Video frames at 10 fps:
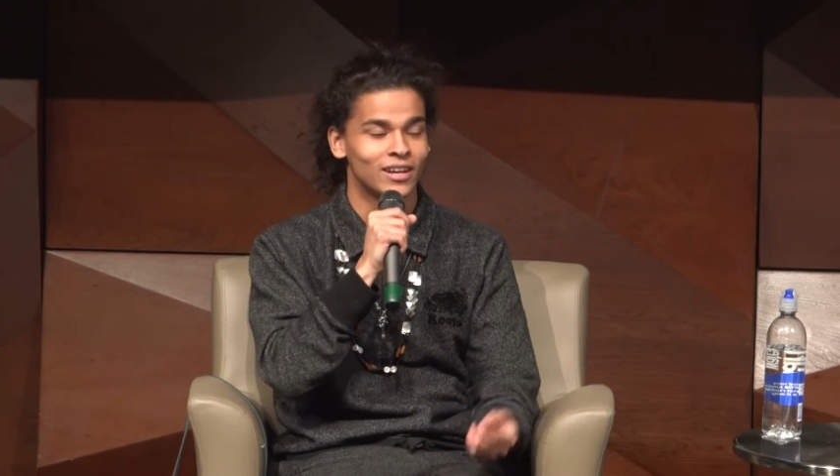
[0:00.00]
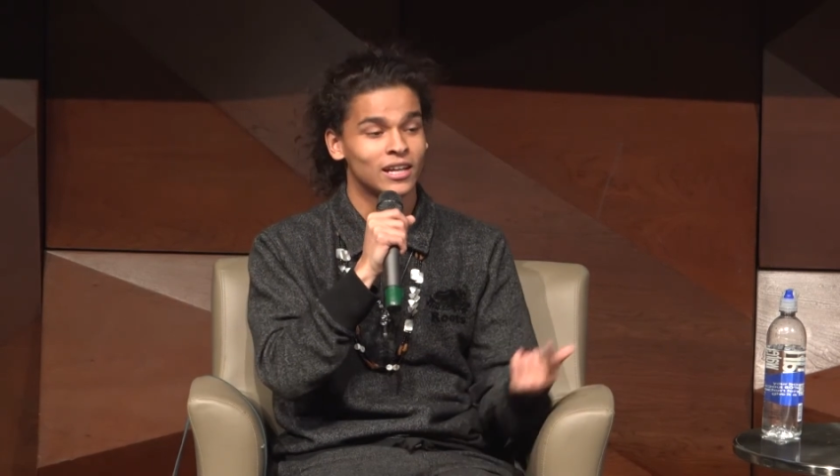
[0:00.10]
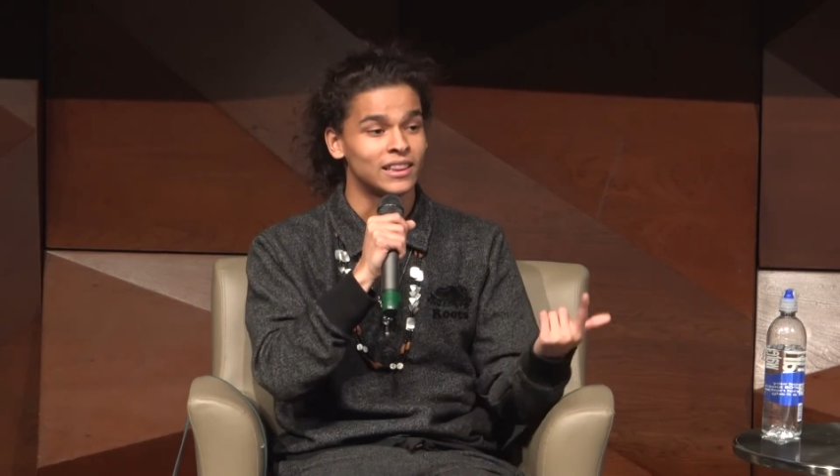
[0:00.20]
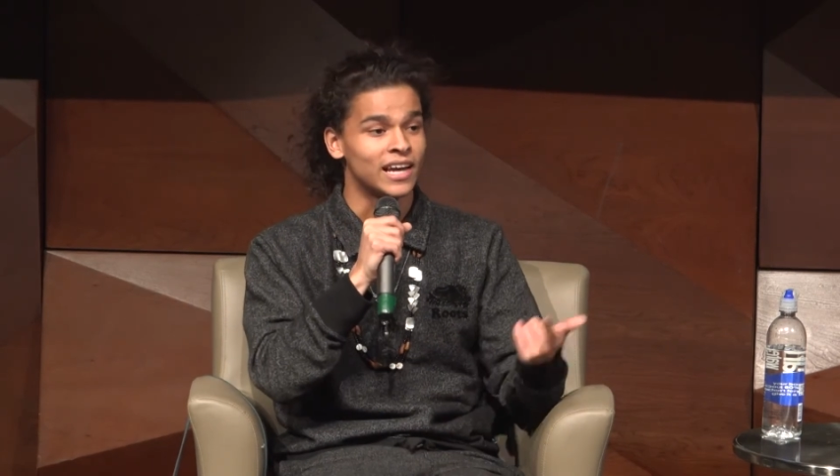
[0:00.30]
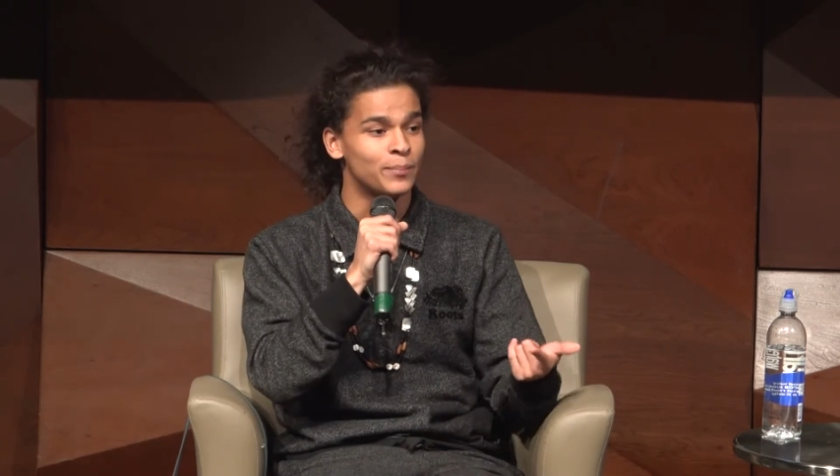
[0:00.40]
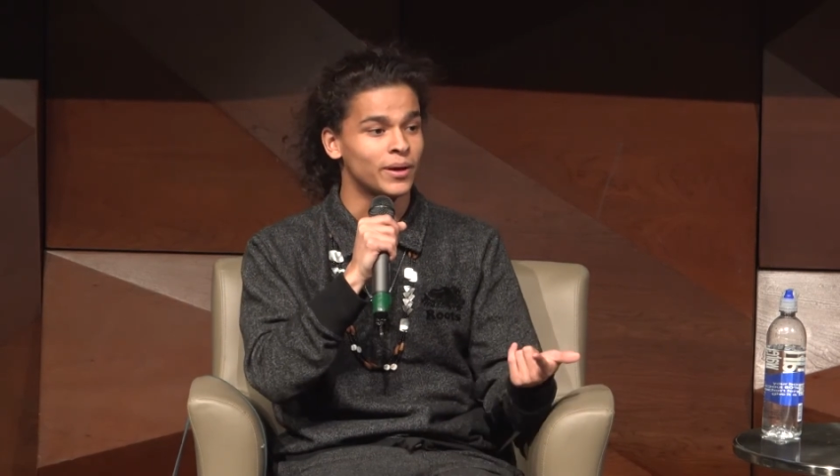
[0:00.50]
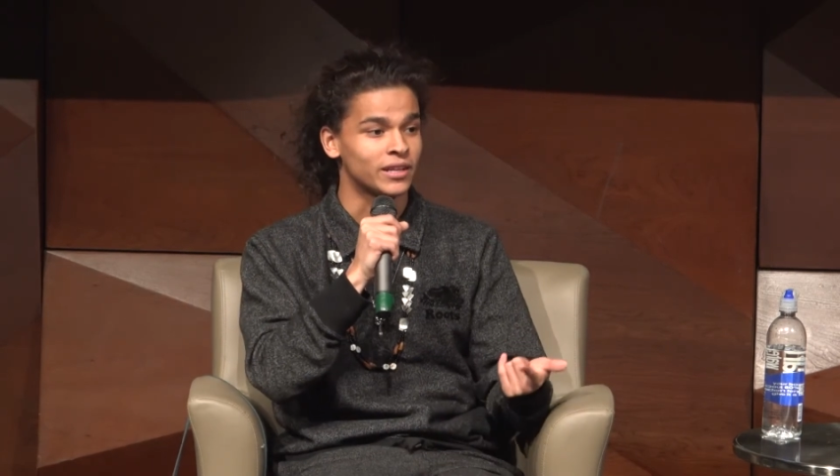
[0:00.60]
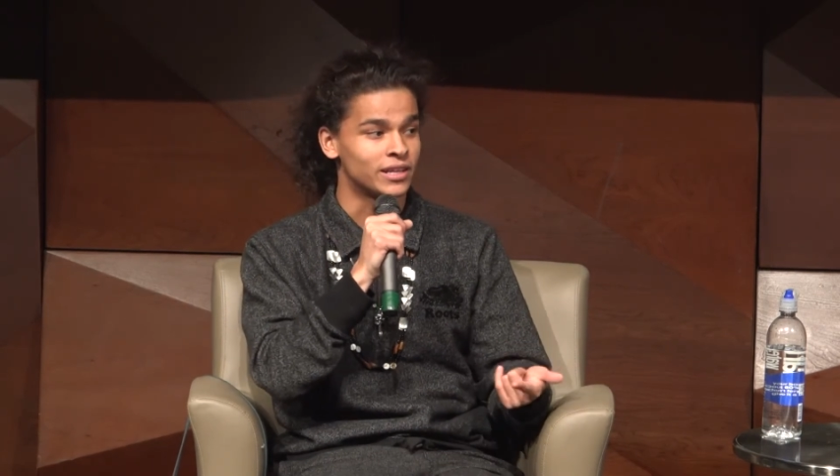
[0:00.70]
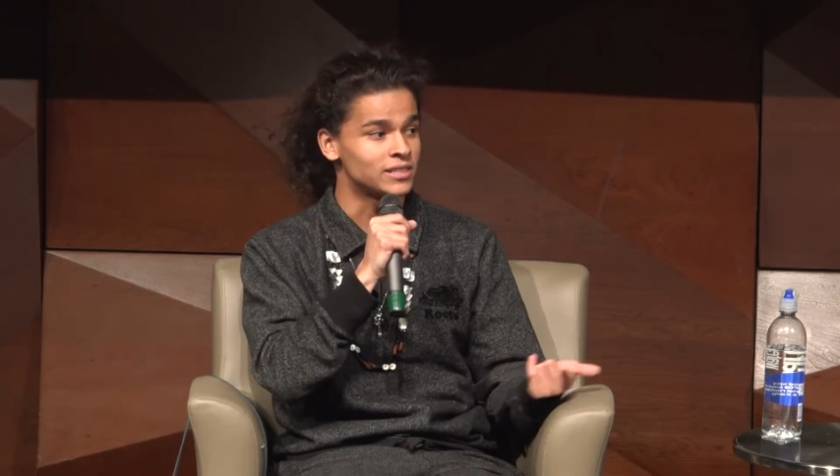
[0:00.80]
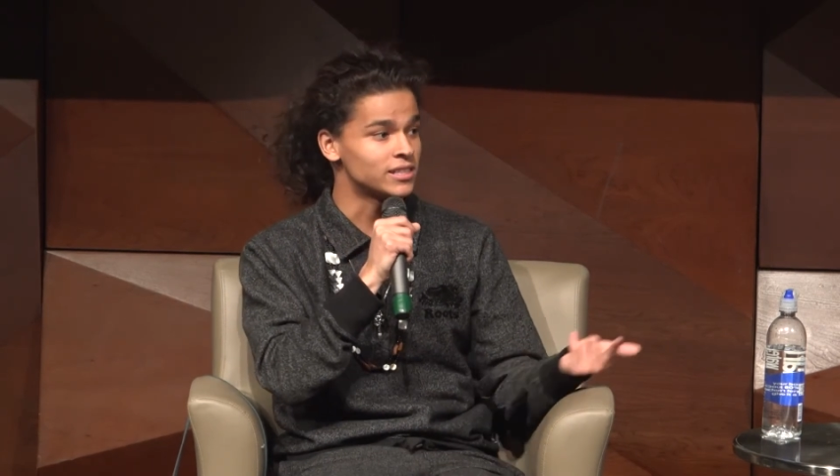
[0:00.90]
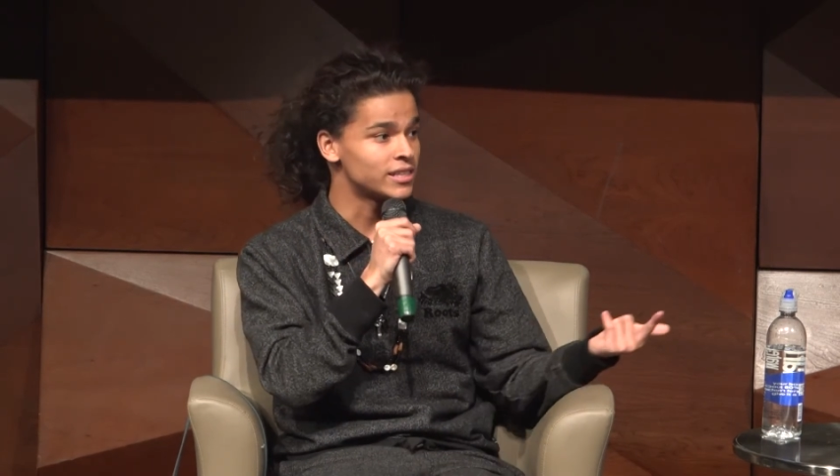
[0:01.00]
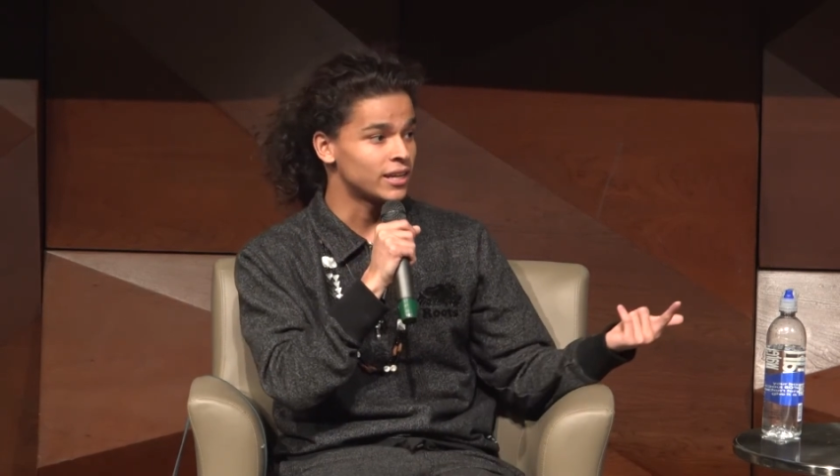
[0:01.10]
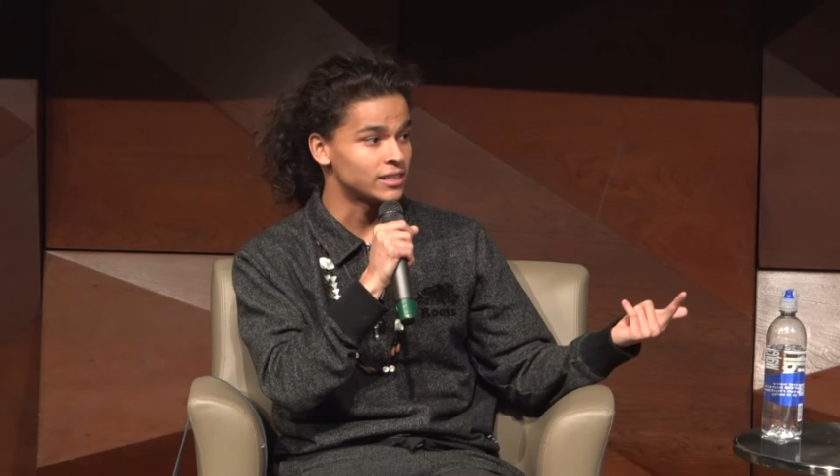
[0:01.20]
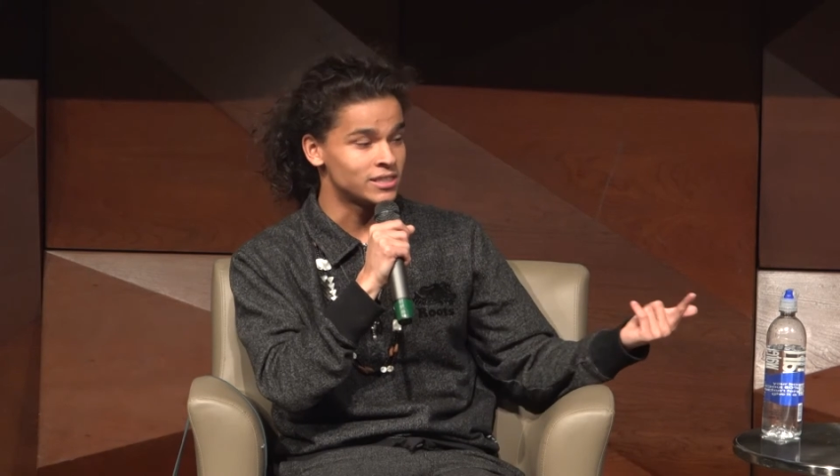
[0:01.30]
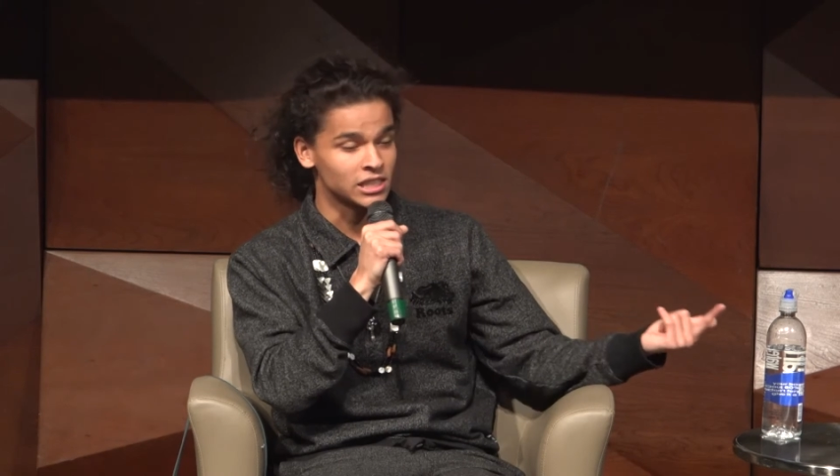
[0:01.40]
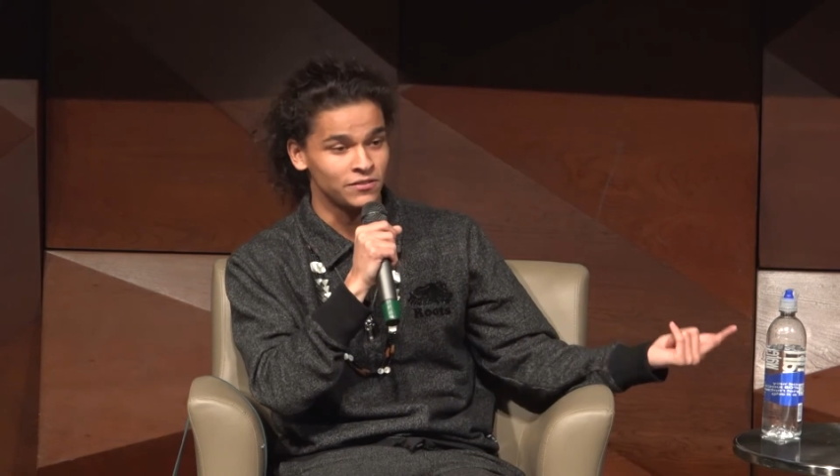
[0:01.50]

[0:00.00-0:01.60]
Leadbelly, he says that 6